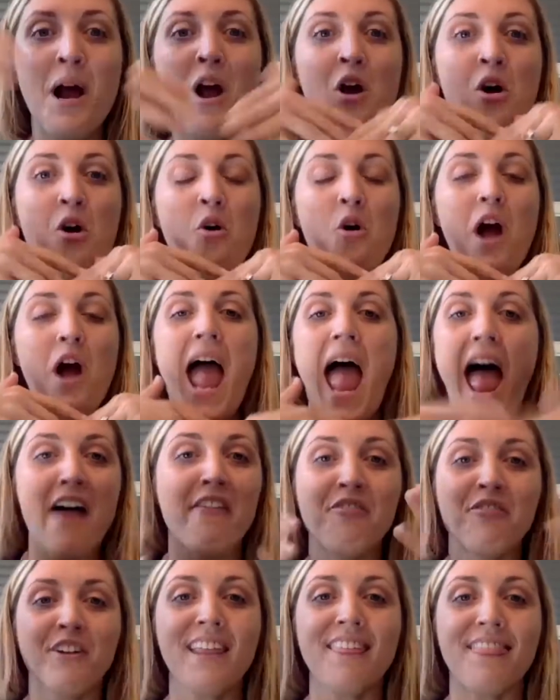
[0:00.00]

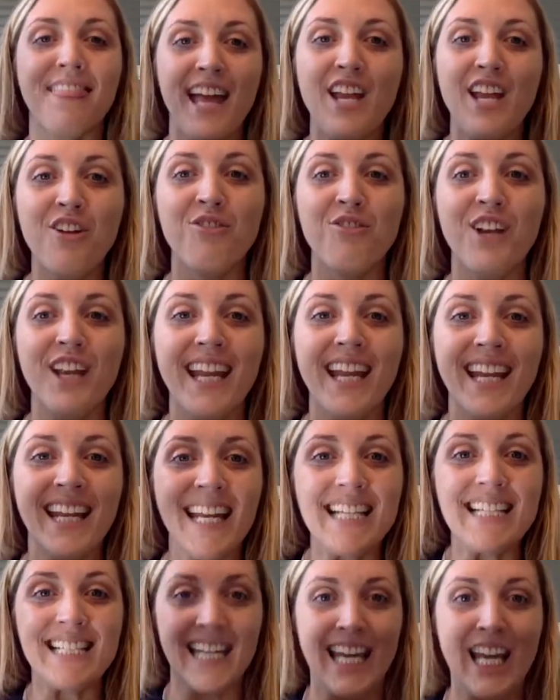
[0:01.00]
everything you need is
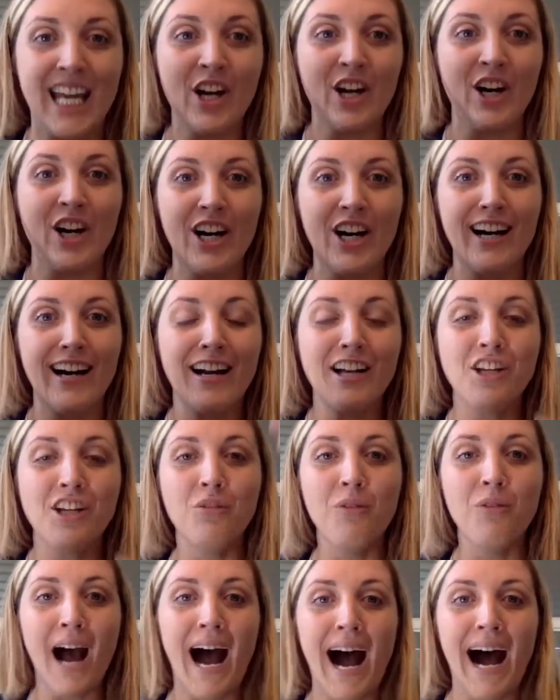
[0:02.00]
here. You
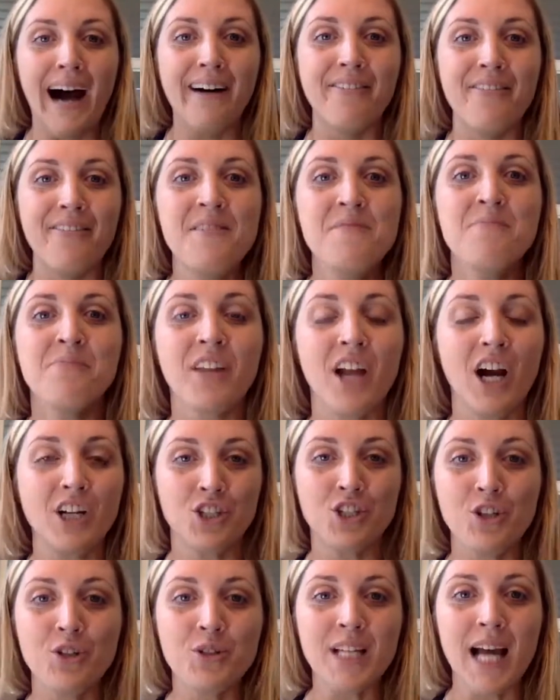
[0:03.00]
have a
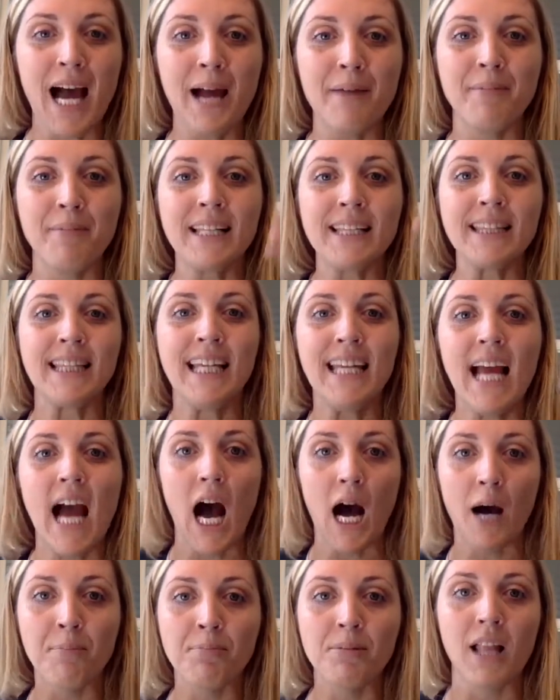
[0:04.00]
2-time elite
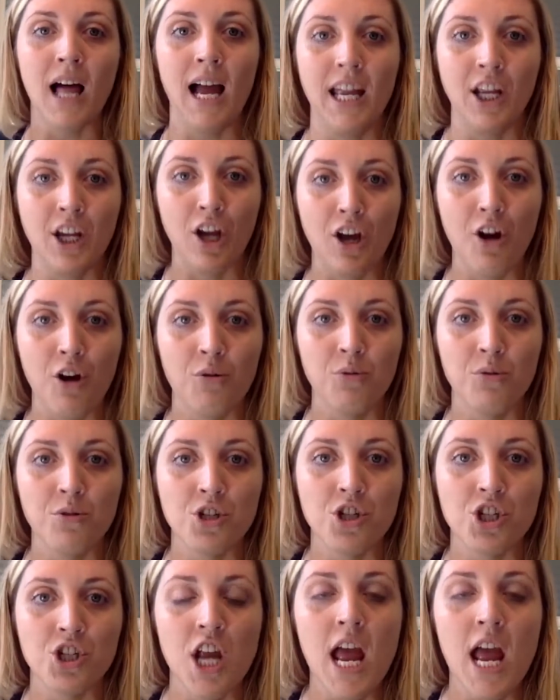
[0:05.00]
upline
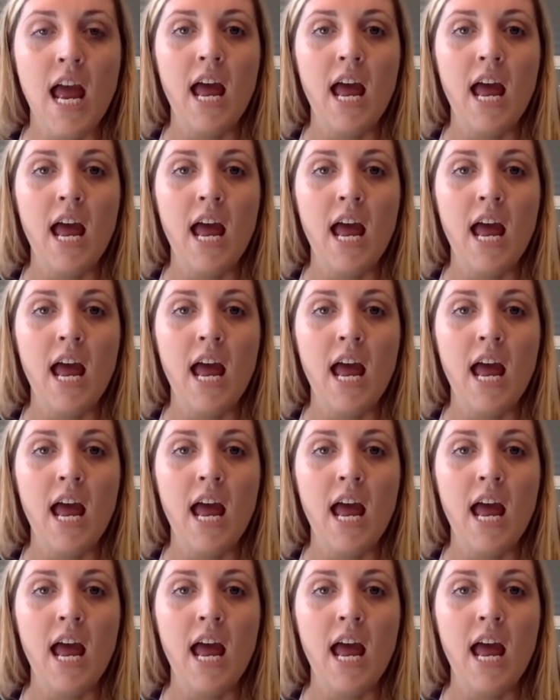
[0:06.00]
coach.